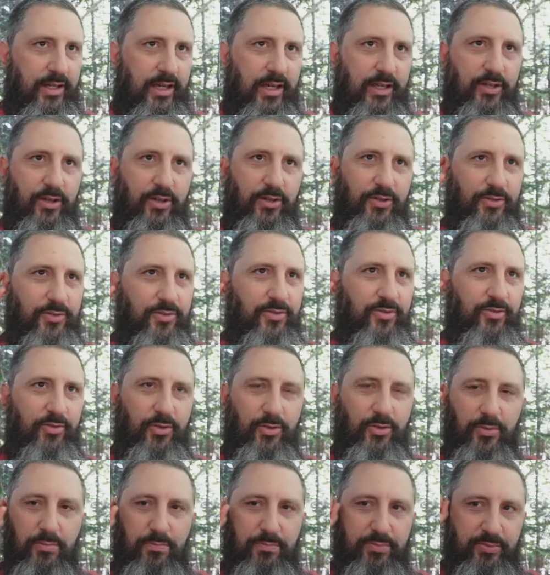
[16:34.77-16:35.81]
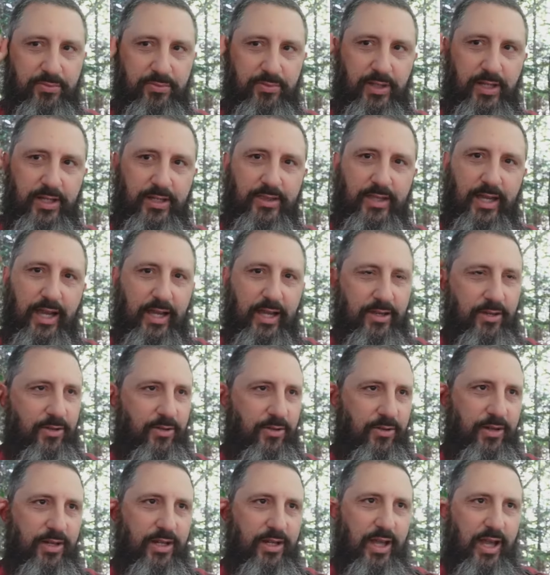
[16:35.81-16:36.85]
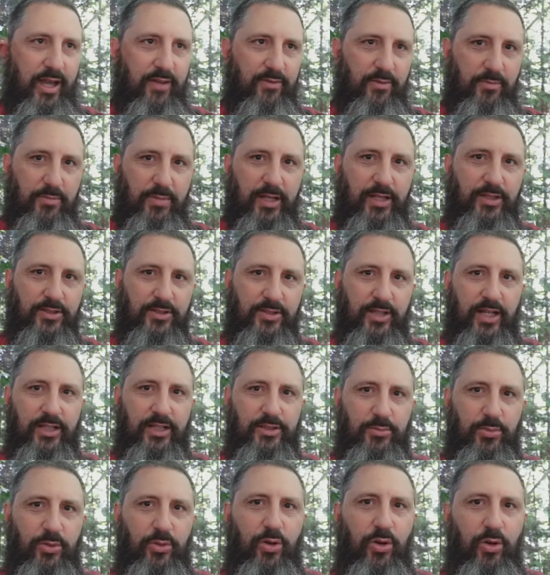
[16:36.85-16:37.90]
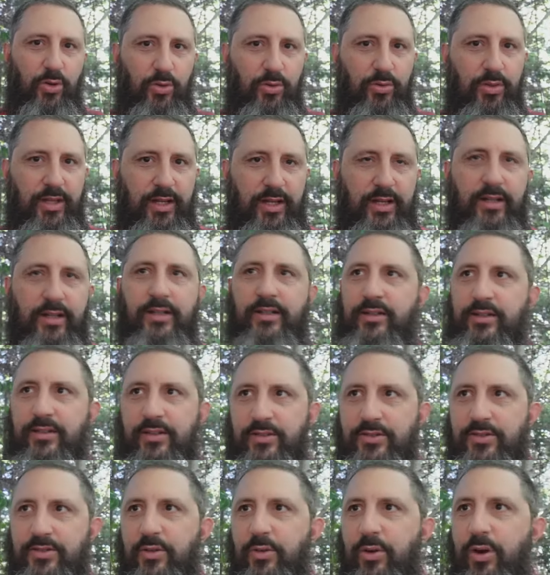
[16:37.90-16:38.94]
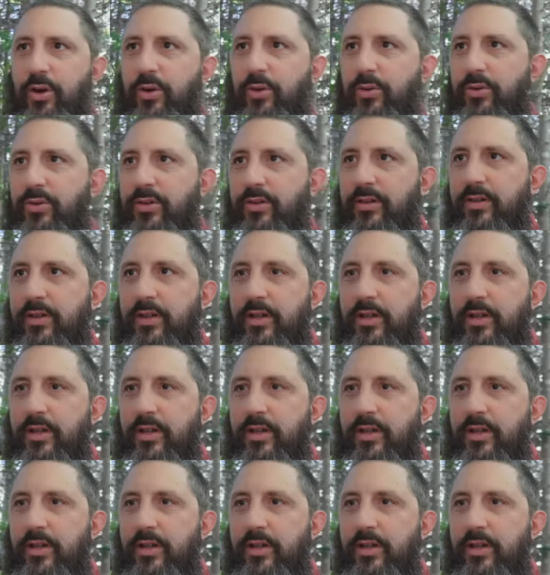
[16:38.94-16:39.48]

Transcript: it goes through like that, you're going to have a big sizable hole there. There's no hole.